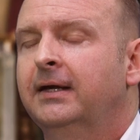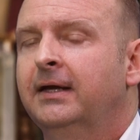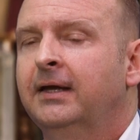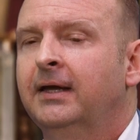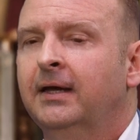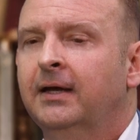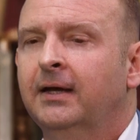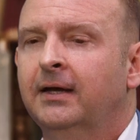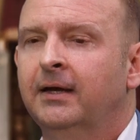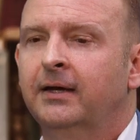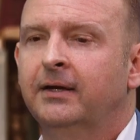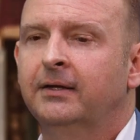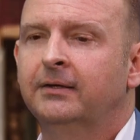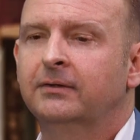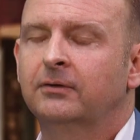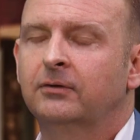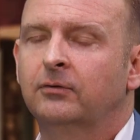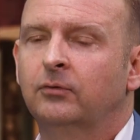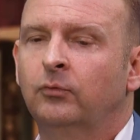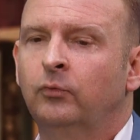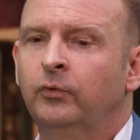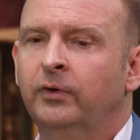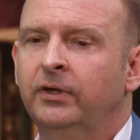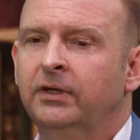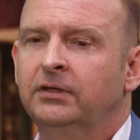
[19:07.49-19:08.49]
And
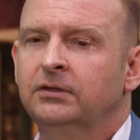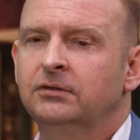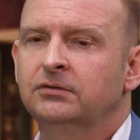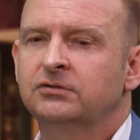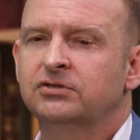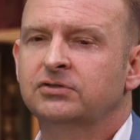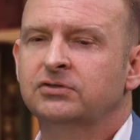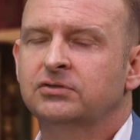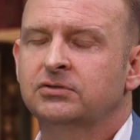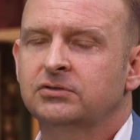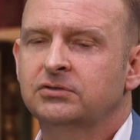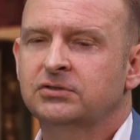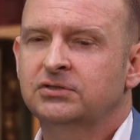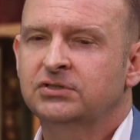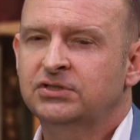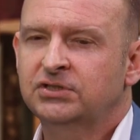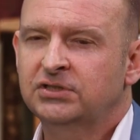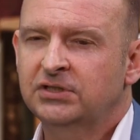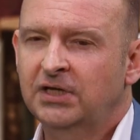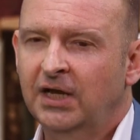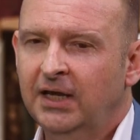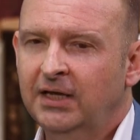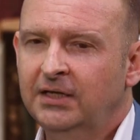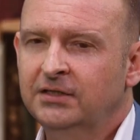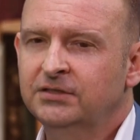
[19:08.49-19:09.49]
when you
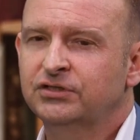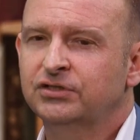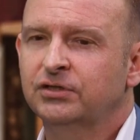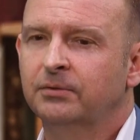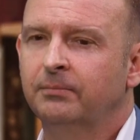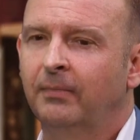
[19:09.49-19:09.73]
change